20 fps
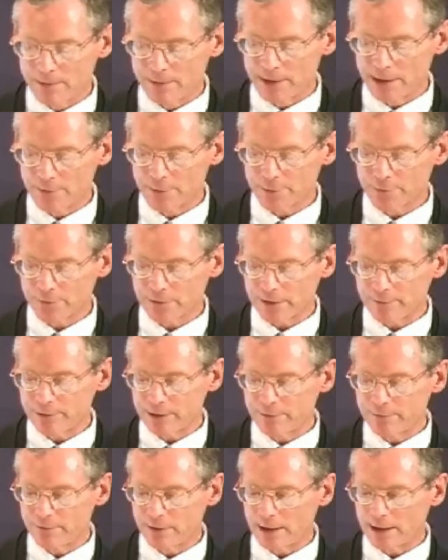The other
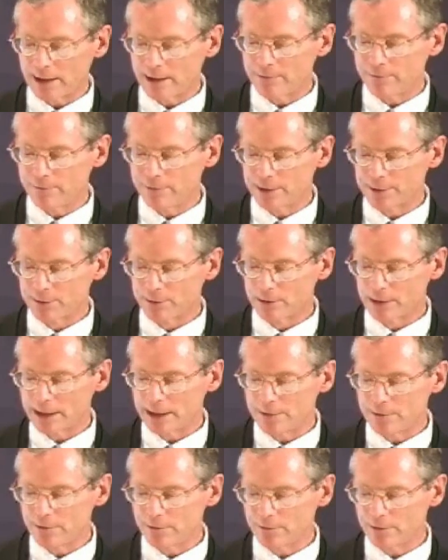75 federal
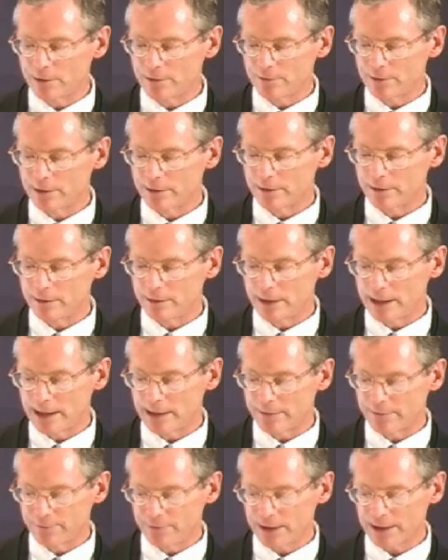agencies that,
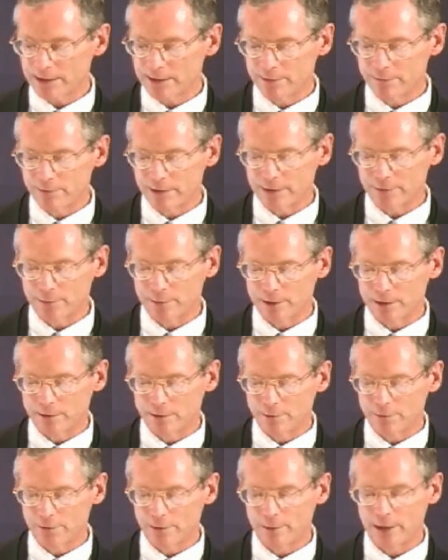that affect investment
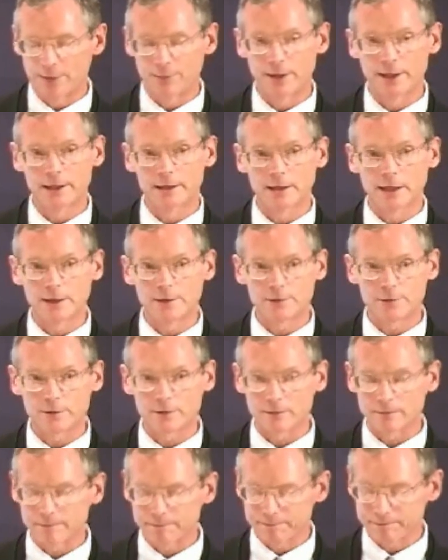do so by
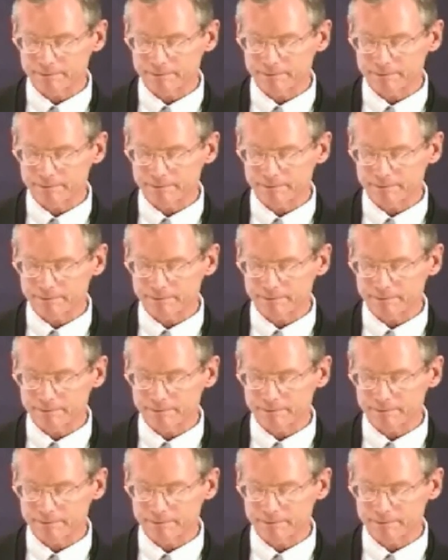regulation.